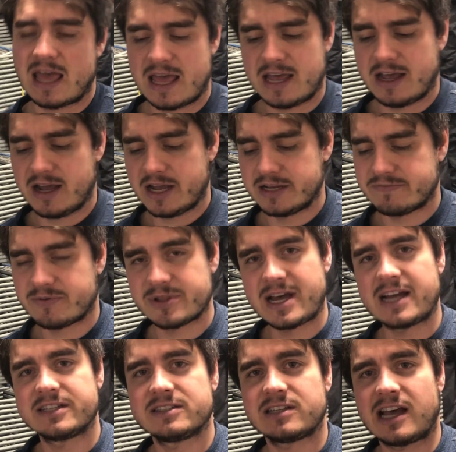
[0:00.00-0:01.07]
And for
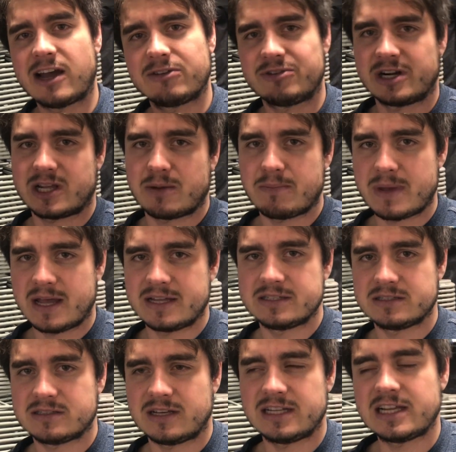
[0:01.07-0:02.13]
that, I'd recommend,